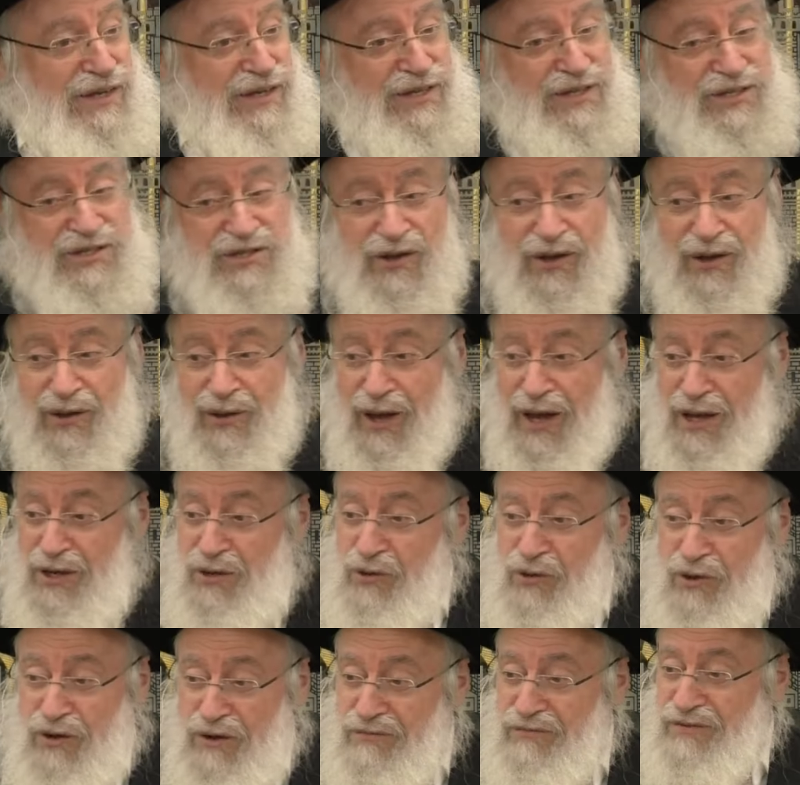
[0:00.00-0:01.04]
So I
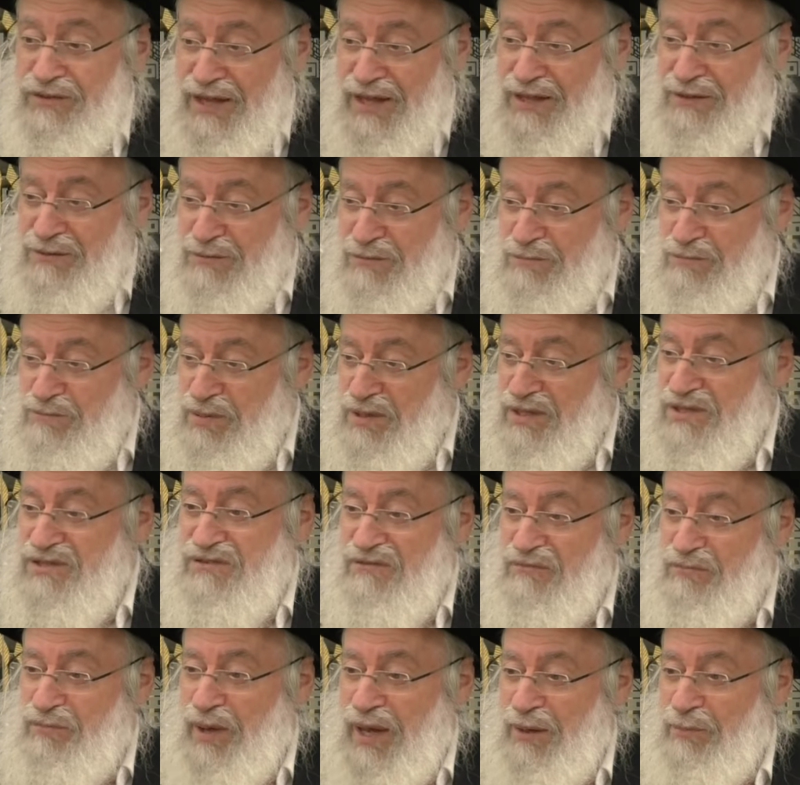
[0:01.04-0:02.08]
look over that piece
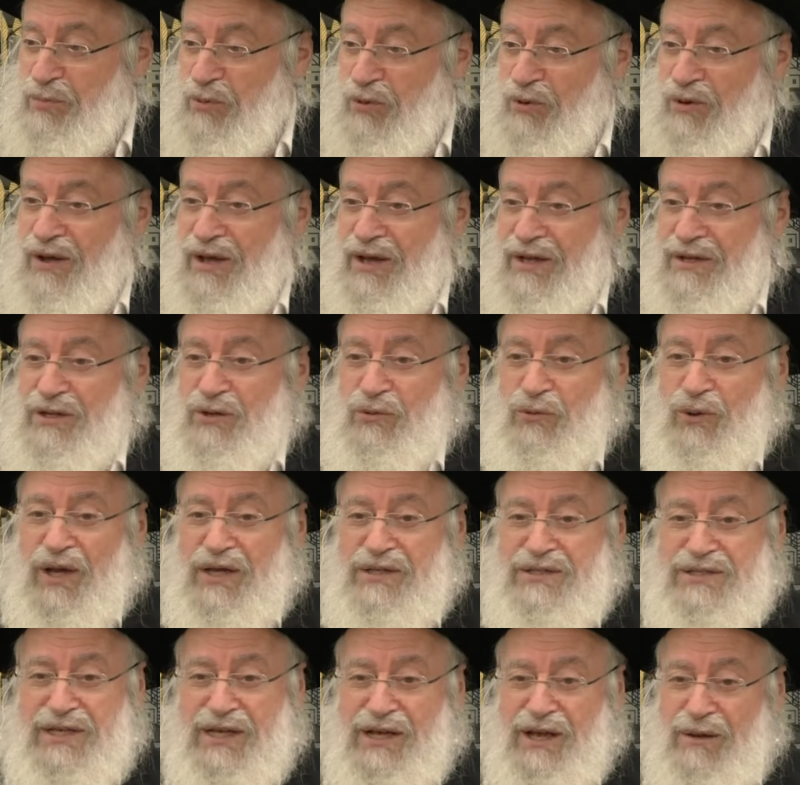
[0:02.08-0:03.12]
of paper, and he
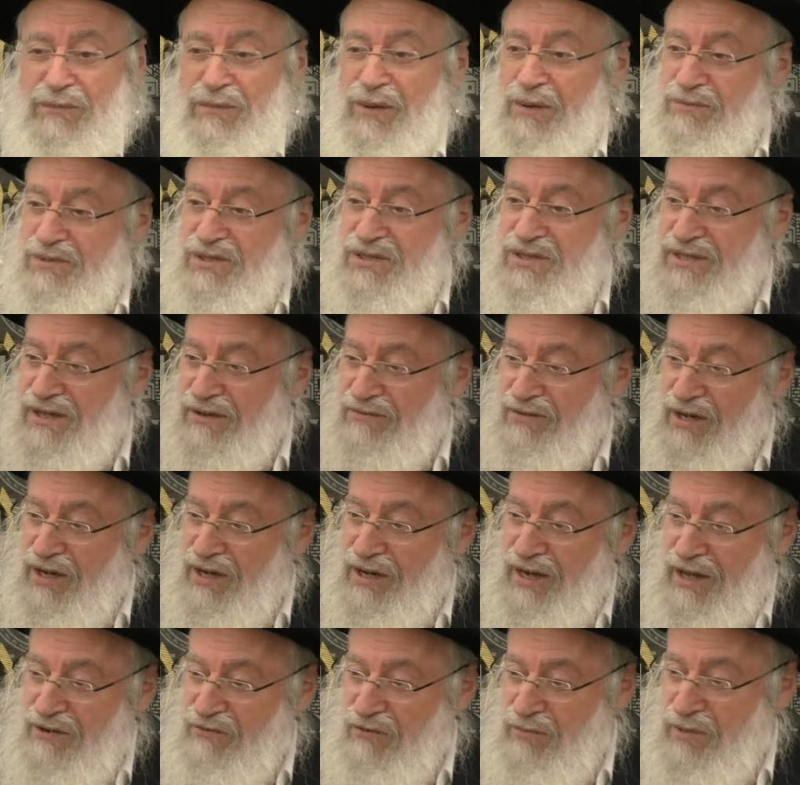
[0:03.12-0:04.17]
writes, "I come home 7
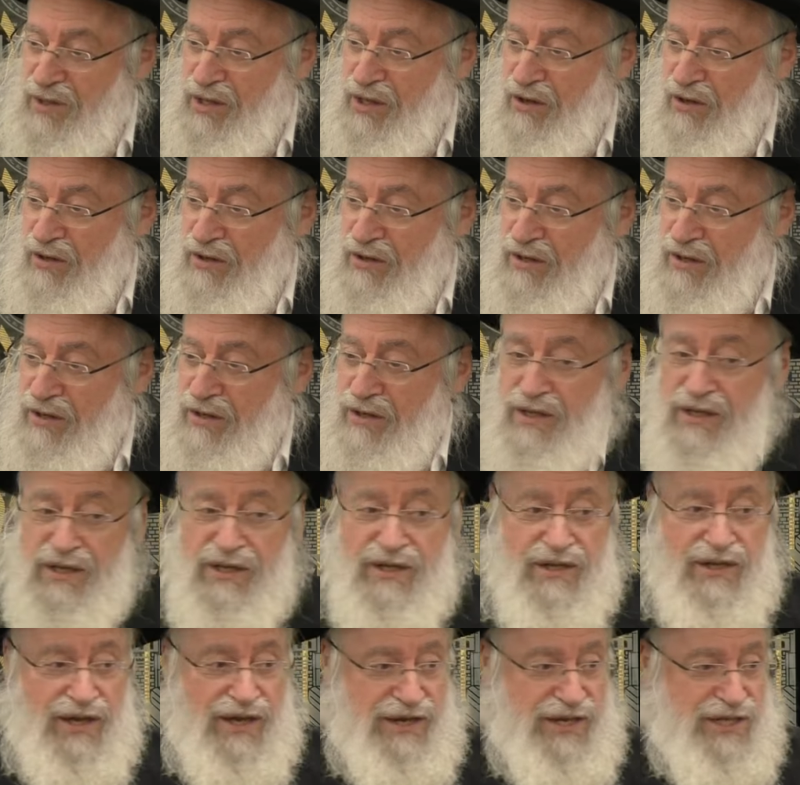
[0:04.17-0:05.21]
o'clock from the kollel,
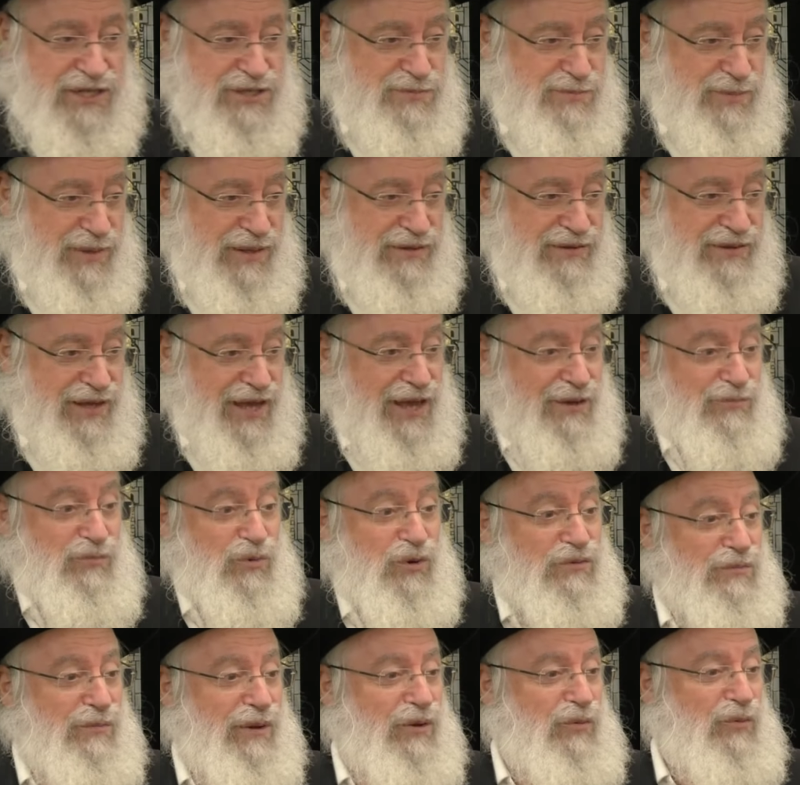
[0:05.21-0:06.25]
and I spend time
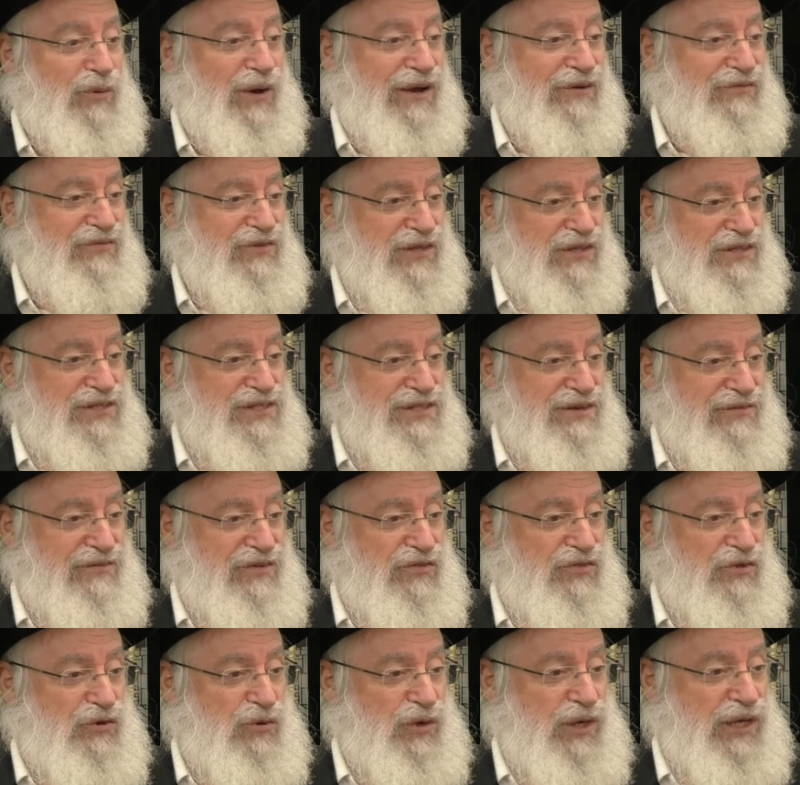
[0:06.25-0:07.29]
with my wife till
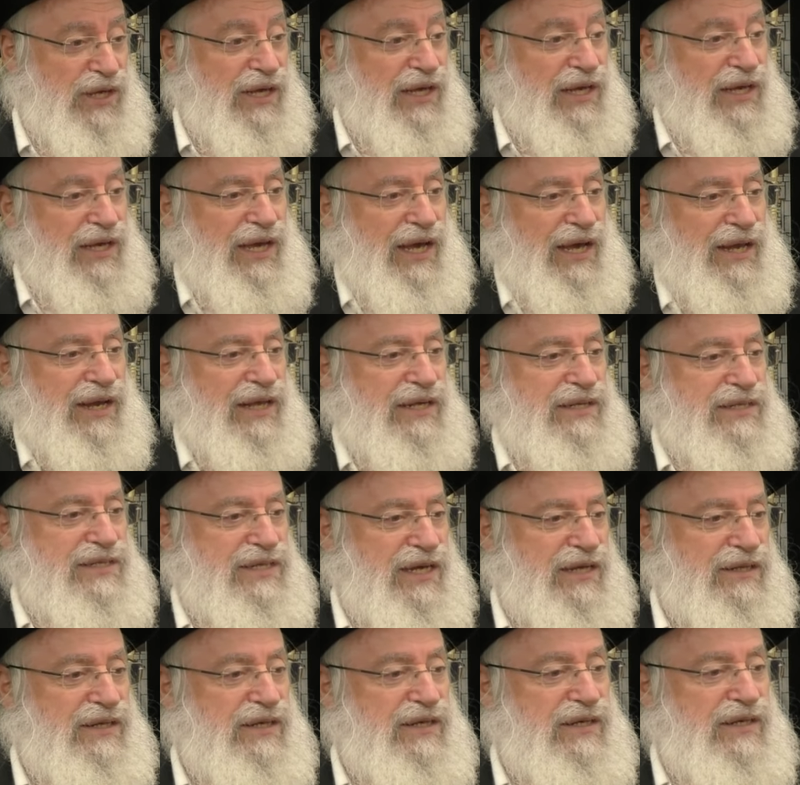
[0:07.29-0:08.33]
7:30, and I
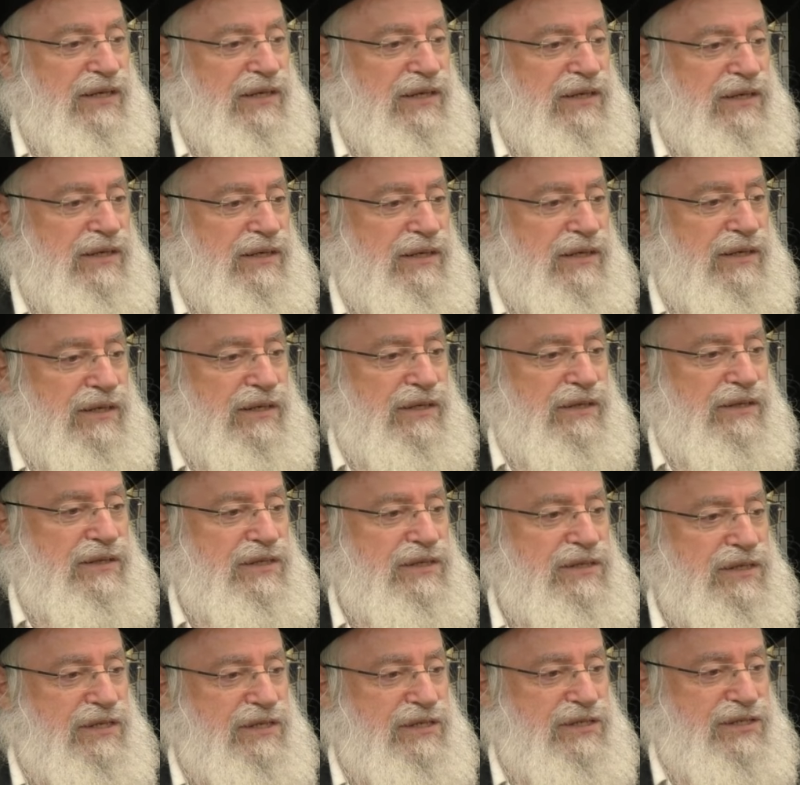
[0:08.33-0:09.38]
said,
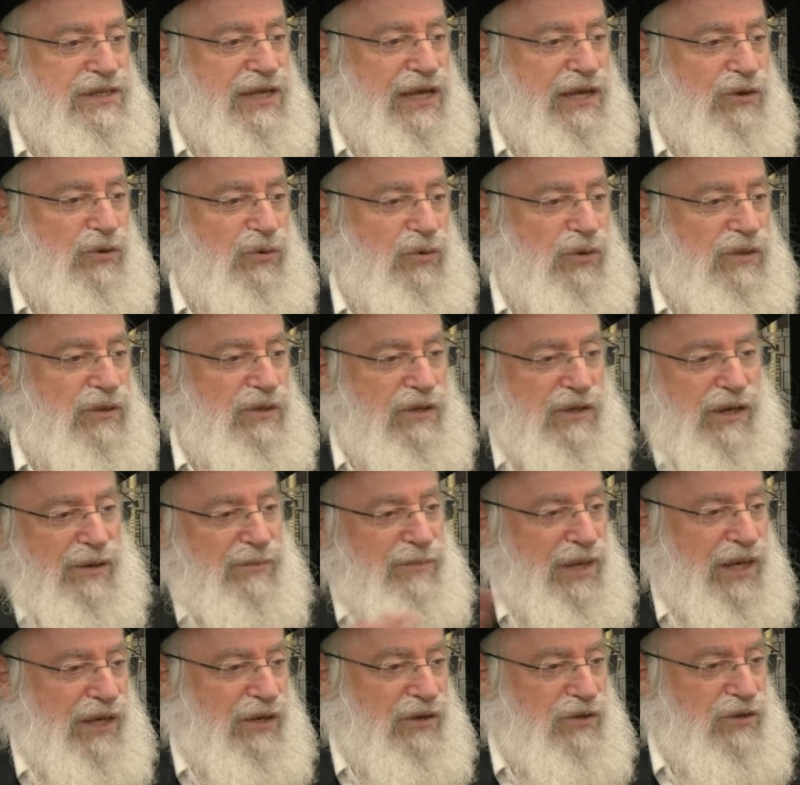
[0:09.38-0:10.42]
this is sacred.
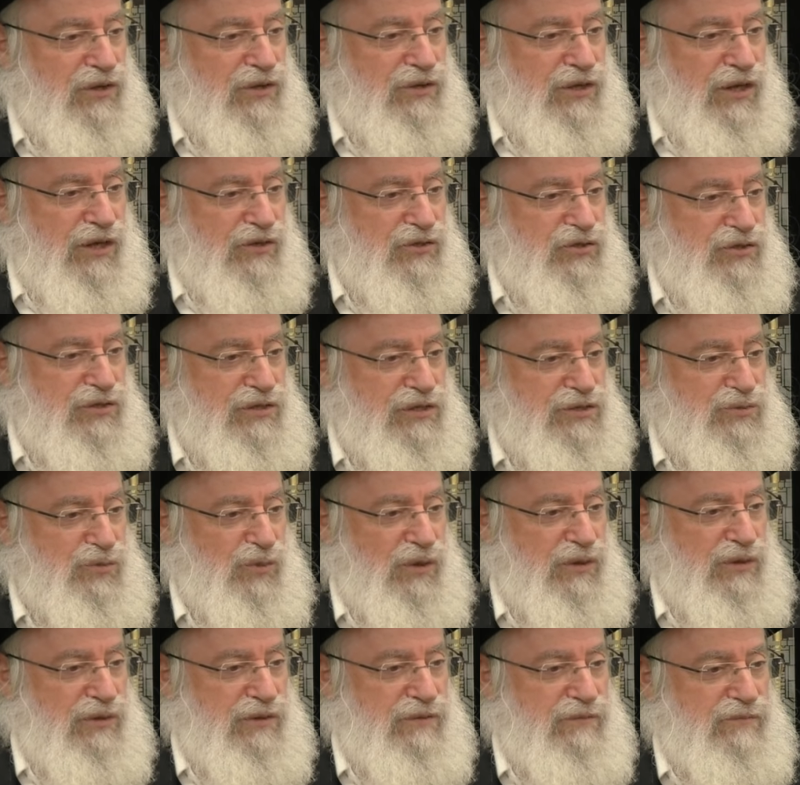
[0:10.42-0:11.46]
I'm not going to touch this
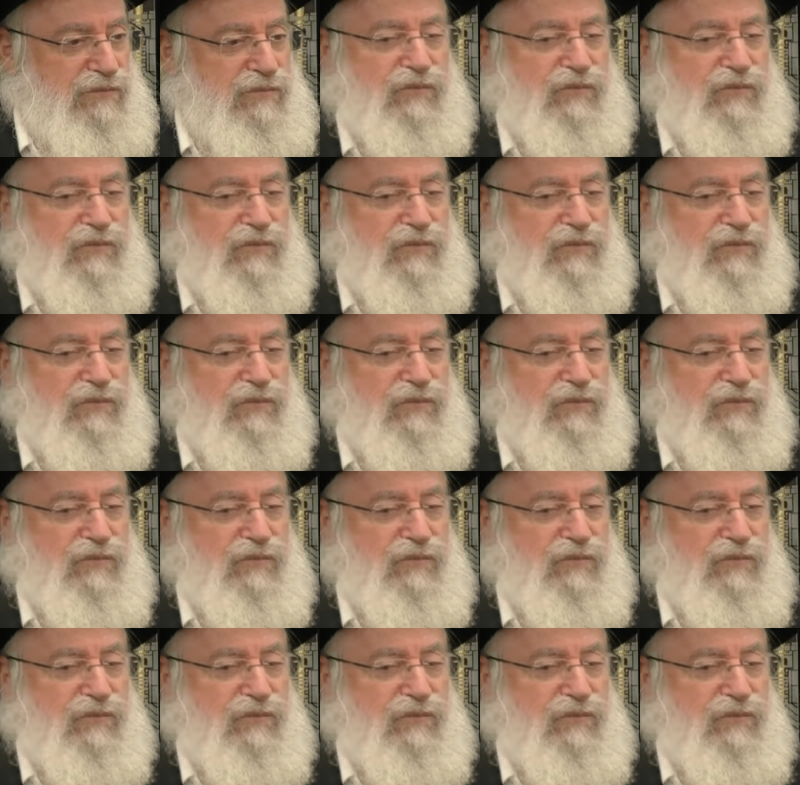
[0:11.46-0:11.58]
one.